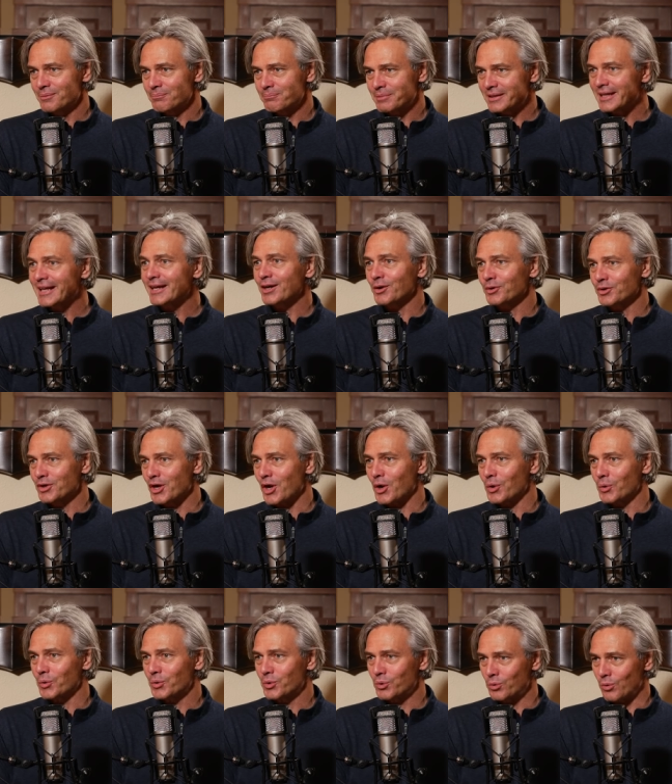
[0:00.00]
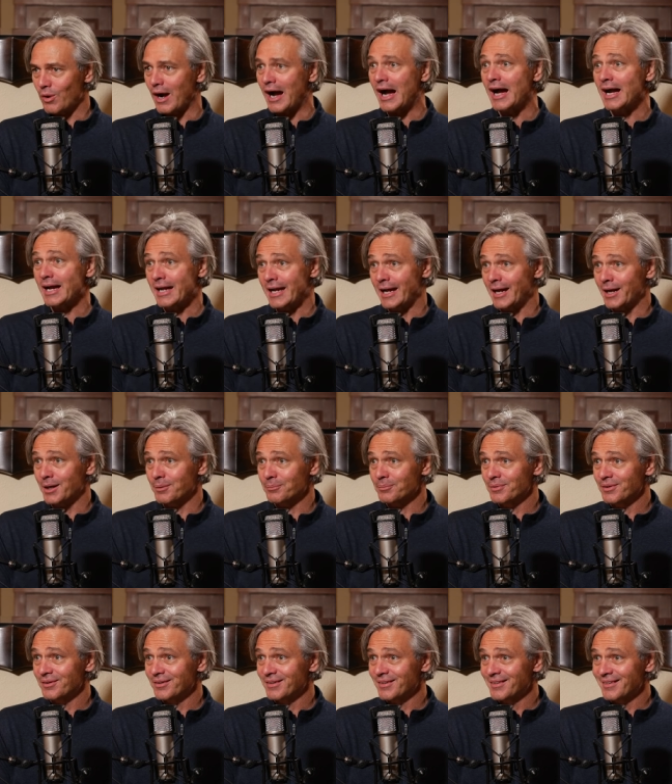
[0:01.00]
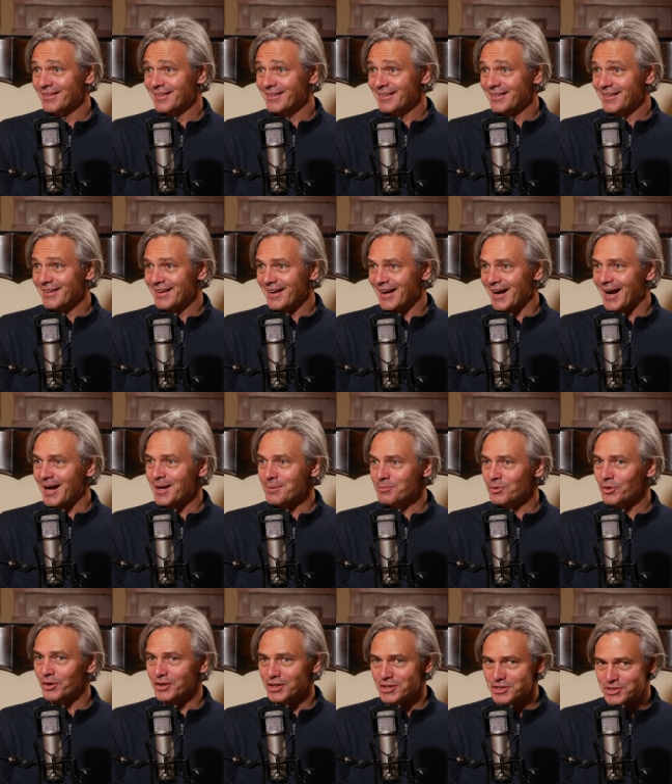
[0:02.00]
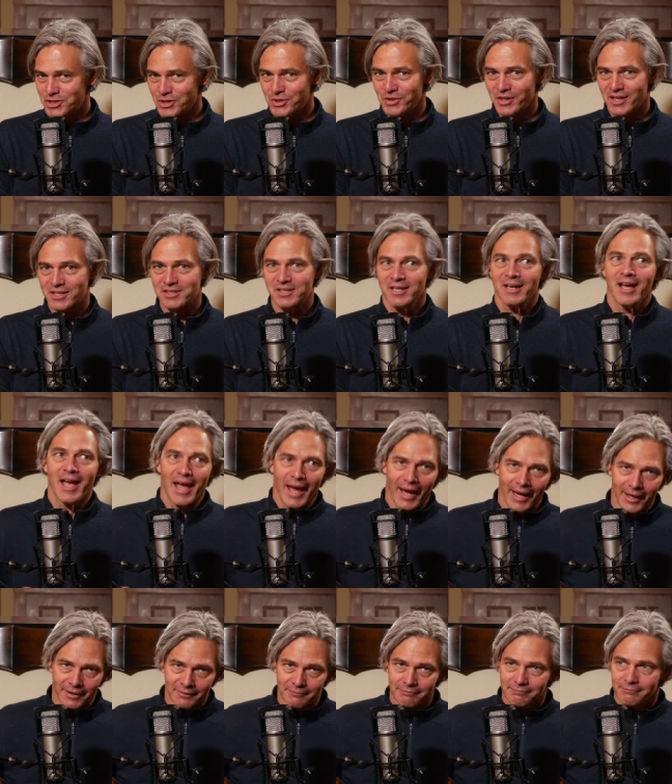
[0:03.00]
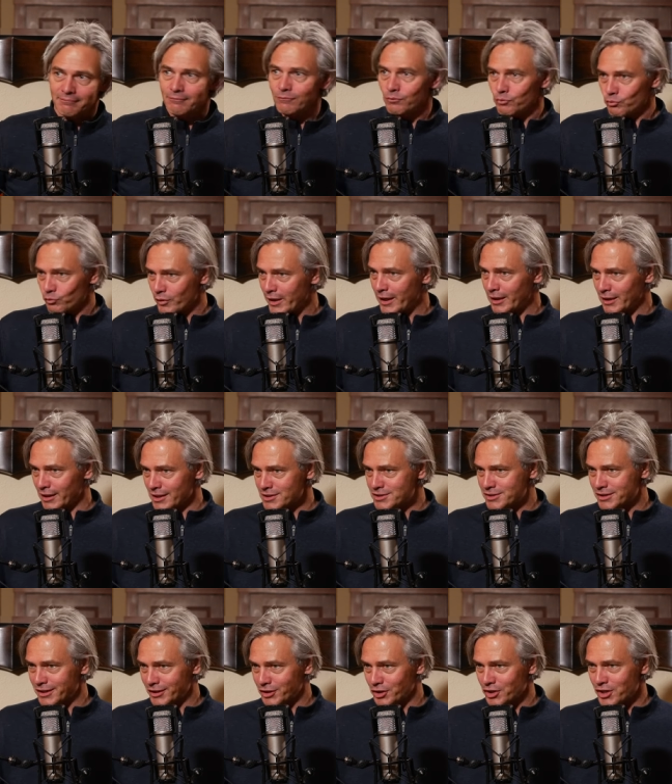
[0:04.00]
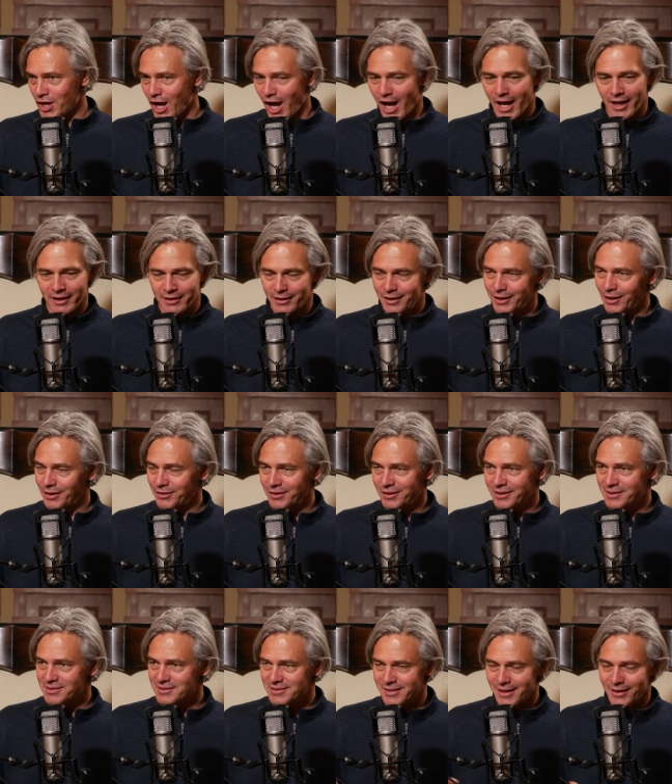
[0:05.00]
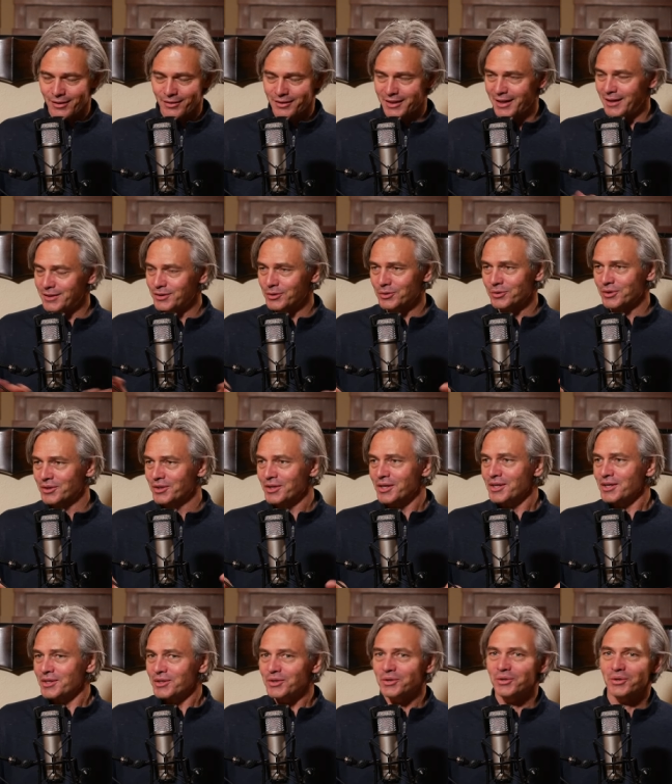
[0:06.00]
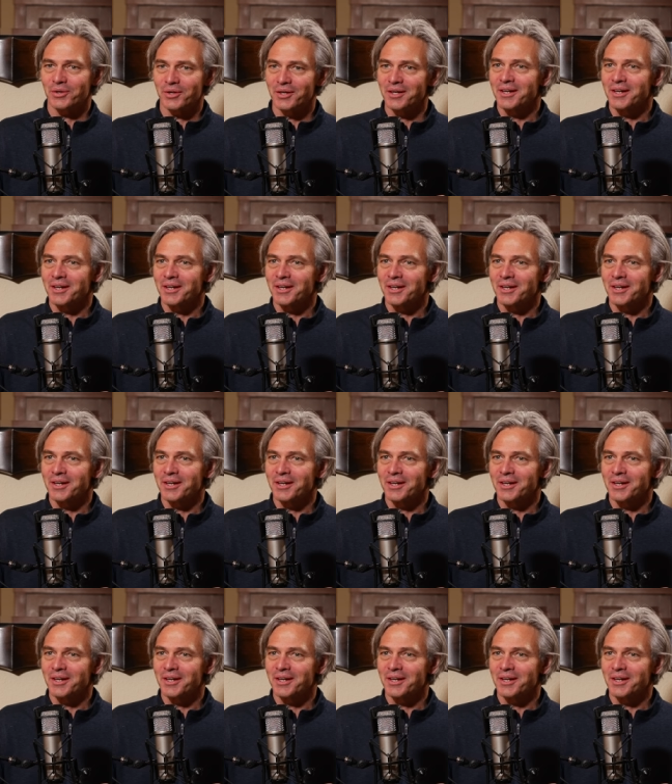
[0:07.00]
but they don't know who I am. Mm-hmm, mm-hmm. I am going to do this, and realistic or not, you know, you can say, okay, you are you are